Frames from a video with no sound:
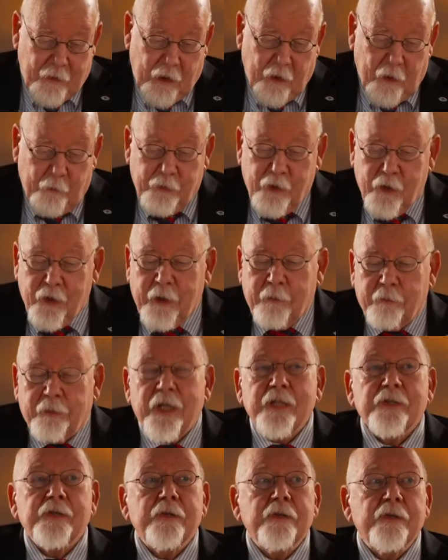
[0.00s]
our Munich
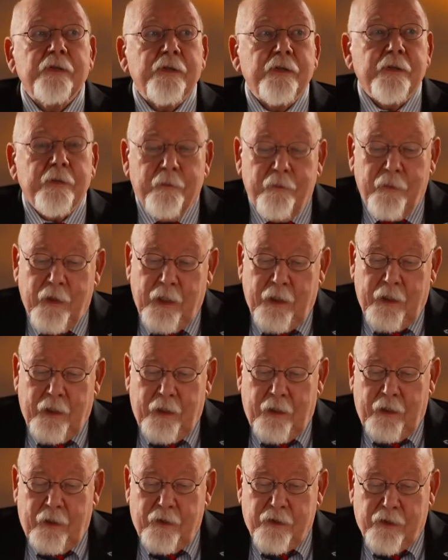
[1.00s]
presence,
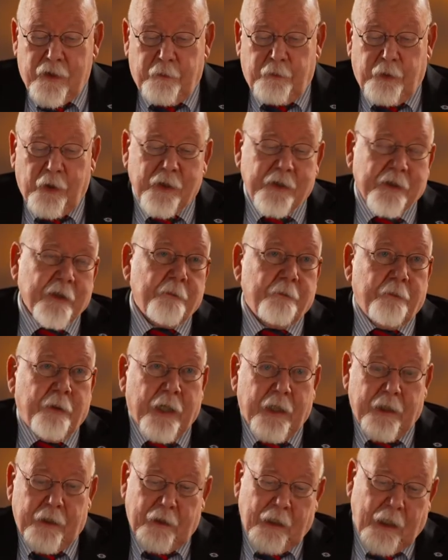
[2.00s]
supported
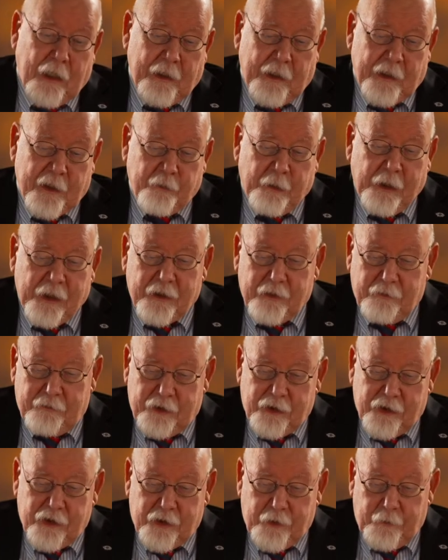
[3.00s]
by Alex
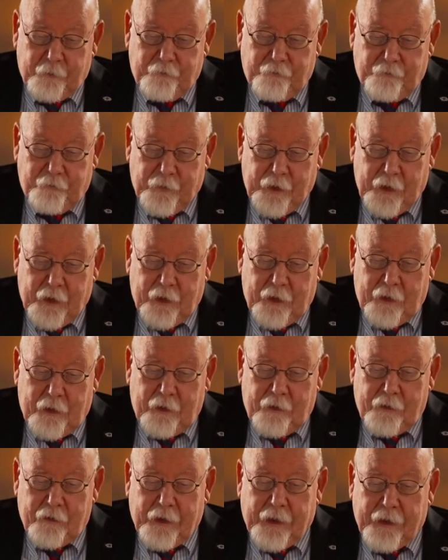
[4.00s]
Berkovich,
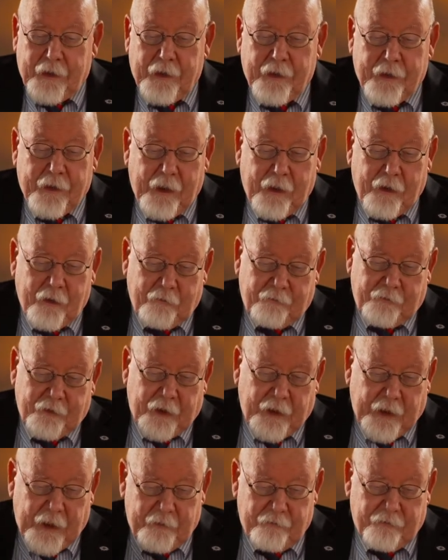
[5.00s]
taking care of the
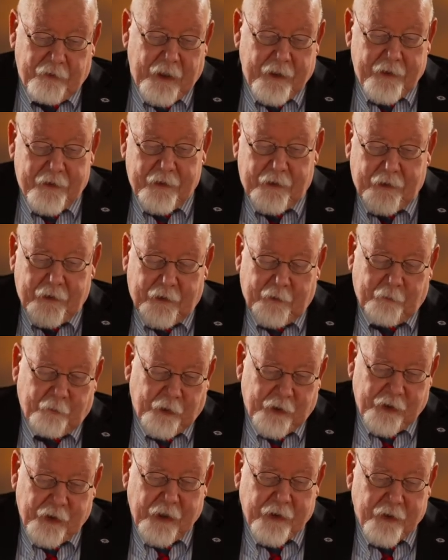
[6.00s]
live lighting and
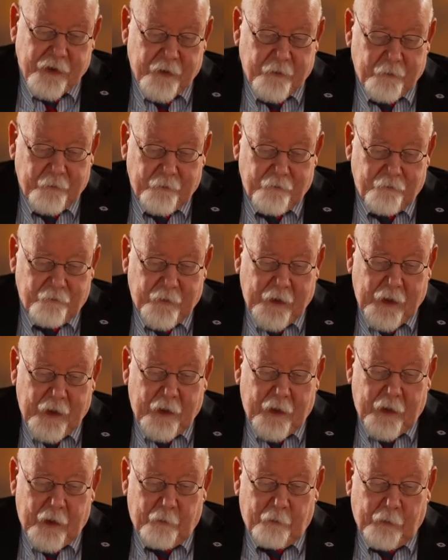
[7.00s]
projection,
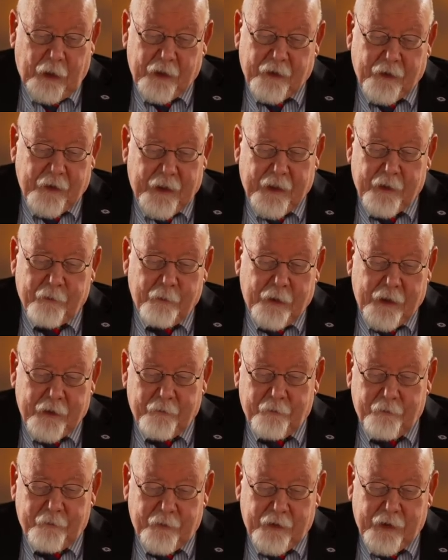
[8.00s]
Marco
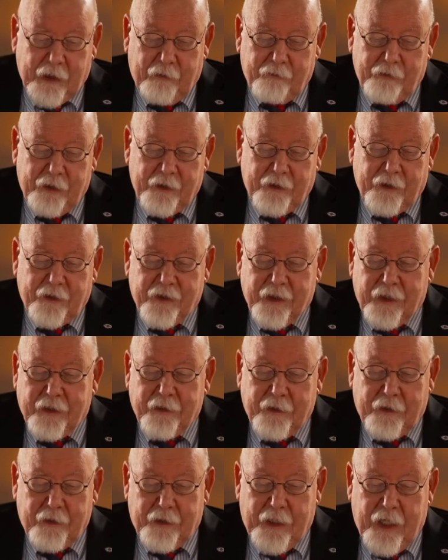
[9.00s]
Erdmann covering the
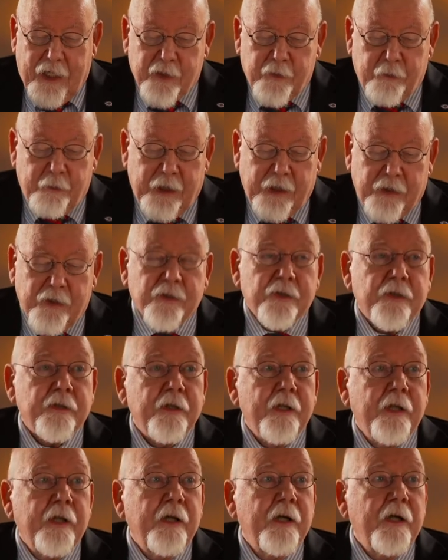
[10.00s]
technical
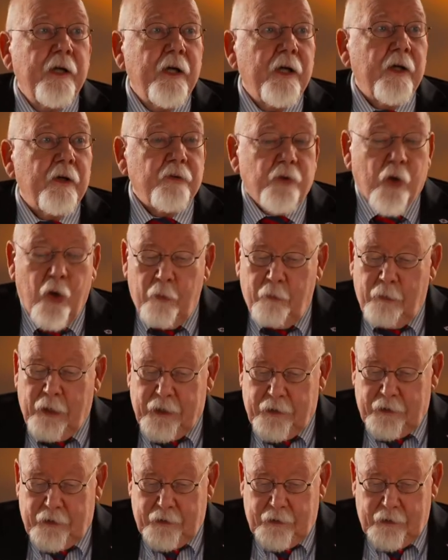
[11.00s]
aspects,
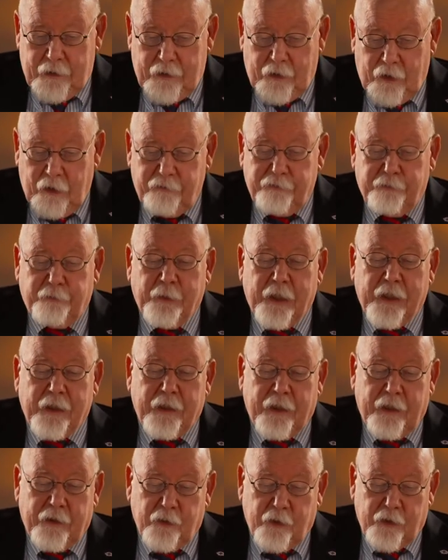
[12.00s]
Roman Hoffmann
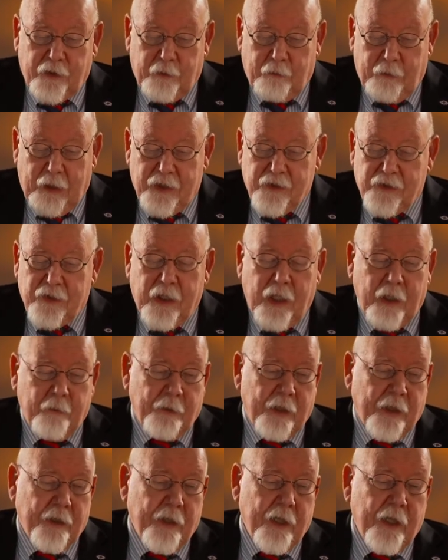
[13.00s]
and Ute
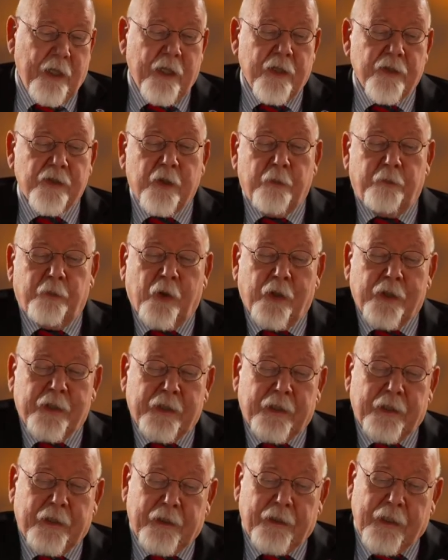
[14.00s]
Meisenheimer
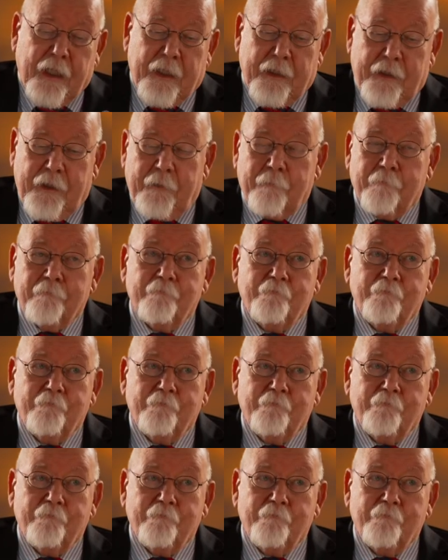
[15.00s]
supporting and guiding.